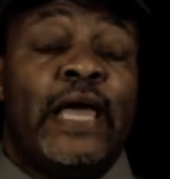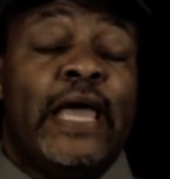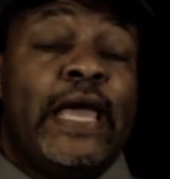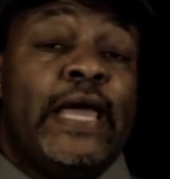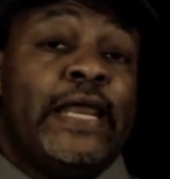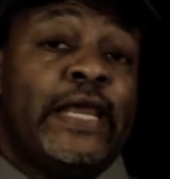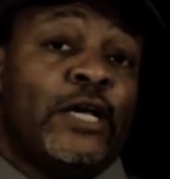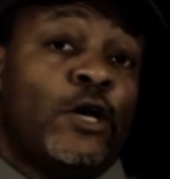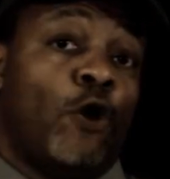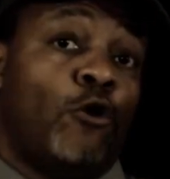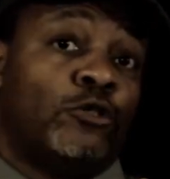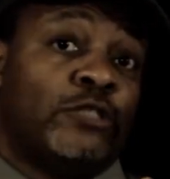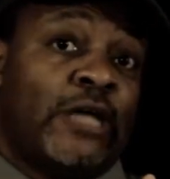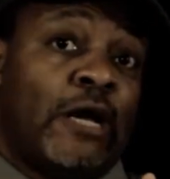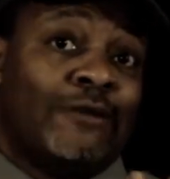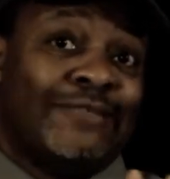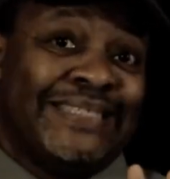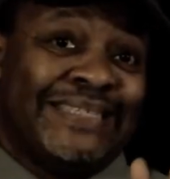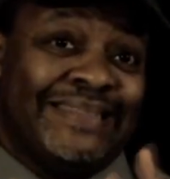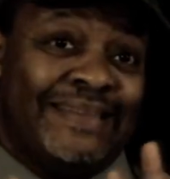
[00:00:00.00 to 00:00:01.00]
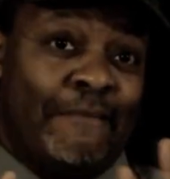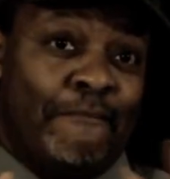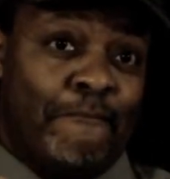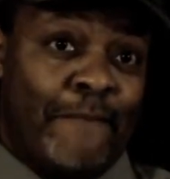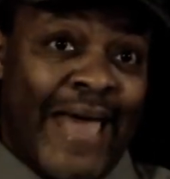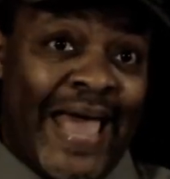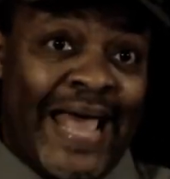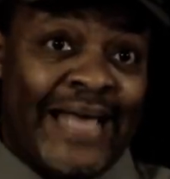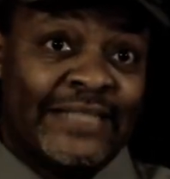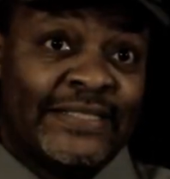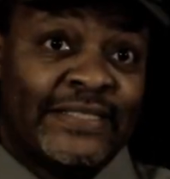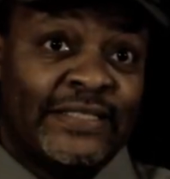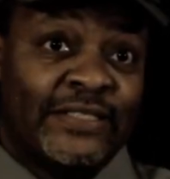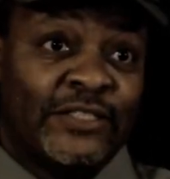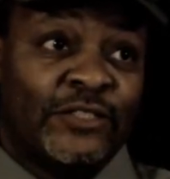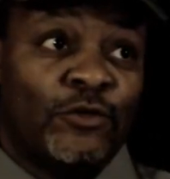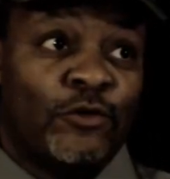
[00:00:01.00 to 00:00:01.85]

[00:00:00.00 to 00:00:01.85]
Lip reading: And it goes out to the masses.